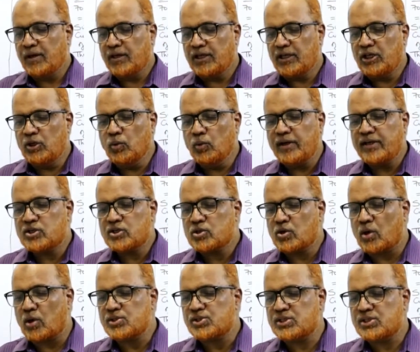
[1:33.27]
Unit
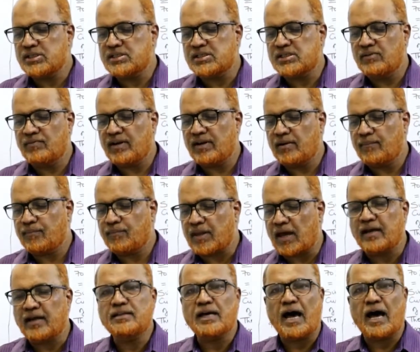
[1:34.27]
cost is given
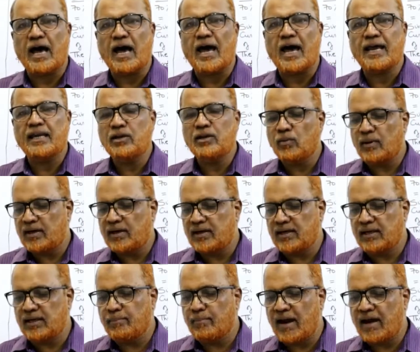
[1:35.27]
and the annual
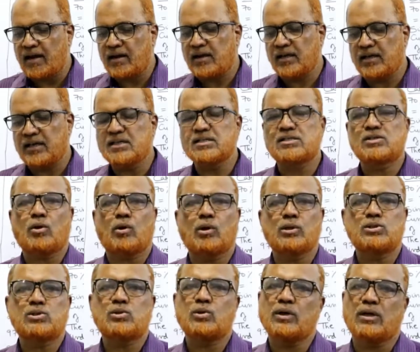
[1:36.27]
demand is
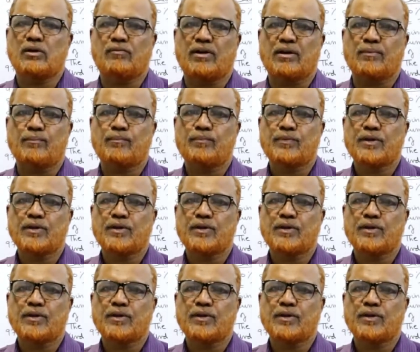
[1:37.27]
also given.